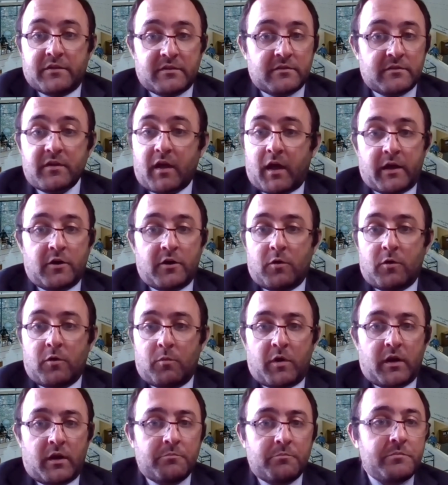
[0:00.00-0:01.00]
I don't
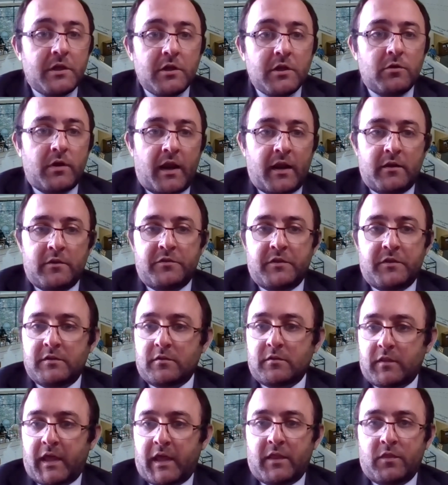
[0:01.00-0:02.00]
want to impute anything to
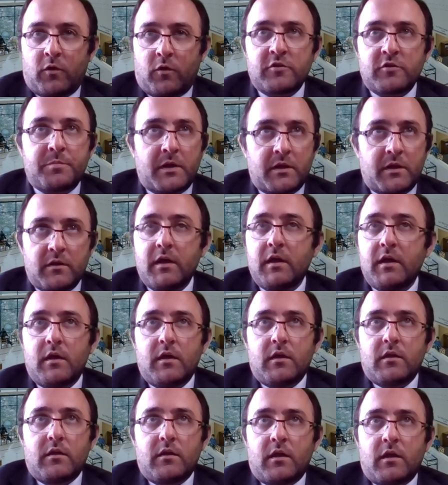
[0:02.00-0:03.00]
landlords, but
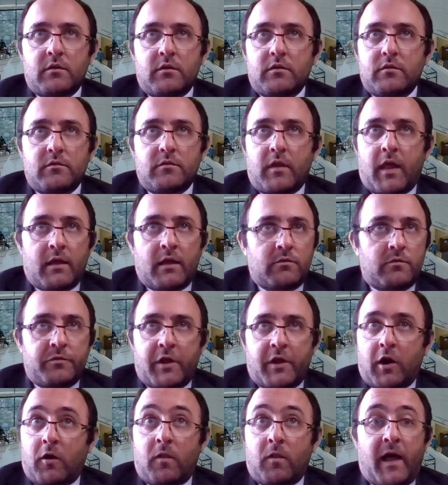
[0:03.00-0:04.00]

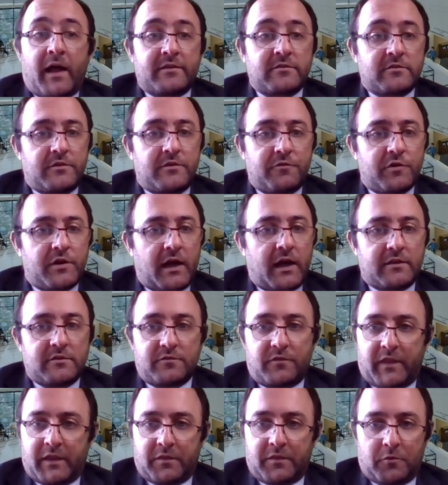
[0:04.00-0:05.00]
there are lots of different kinds of
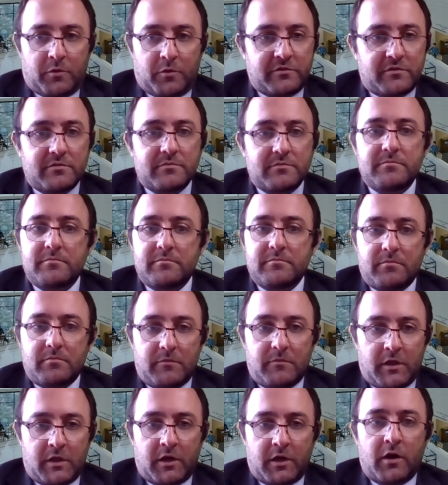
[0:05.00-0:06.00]
landlords,
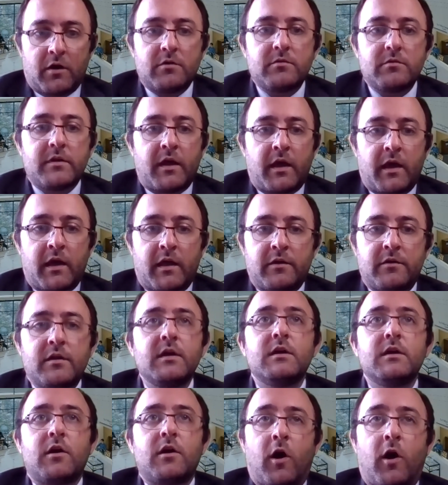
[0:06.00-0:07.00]
and
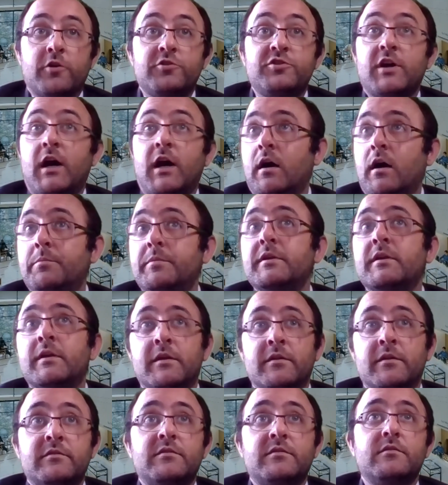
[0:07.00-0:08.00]
our job
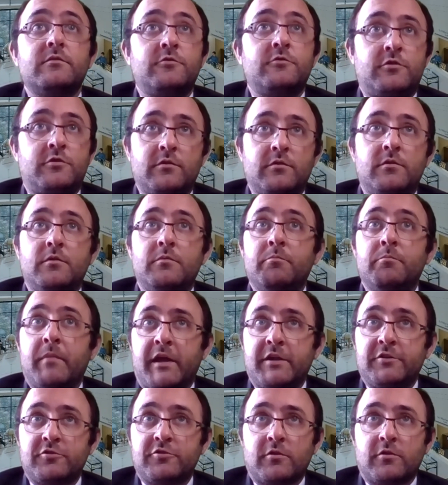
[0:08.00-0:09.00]
is to
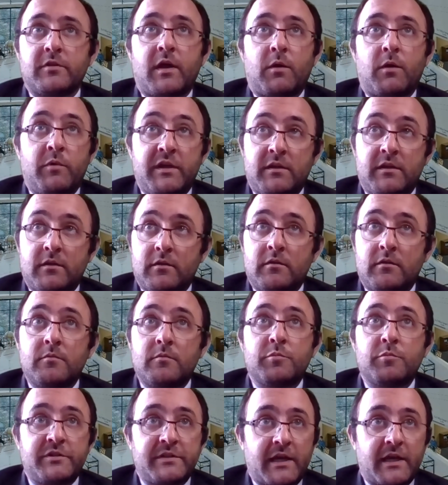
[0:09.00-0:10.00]
make sure that we can
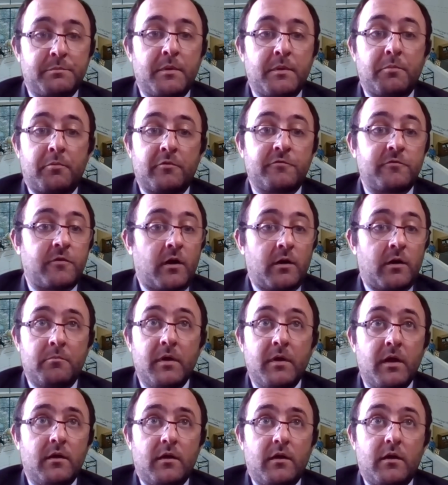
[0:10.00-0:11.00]
protect people from
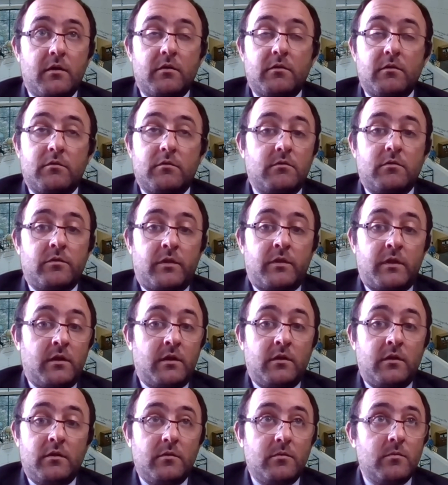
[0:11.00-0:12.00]

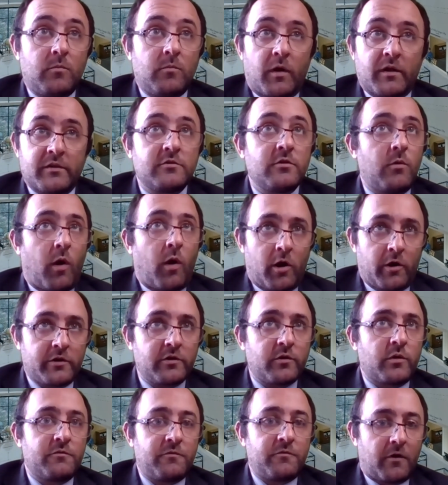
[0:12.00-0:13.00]
the ones who aren't
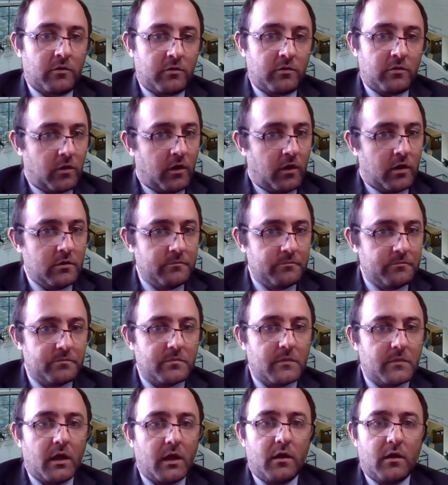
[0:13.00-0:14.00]
going to follow the
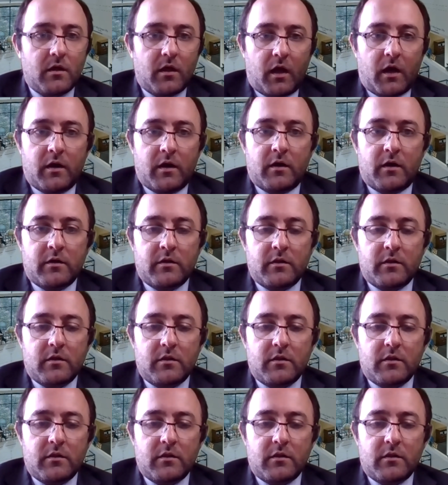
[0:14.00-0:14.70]
law.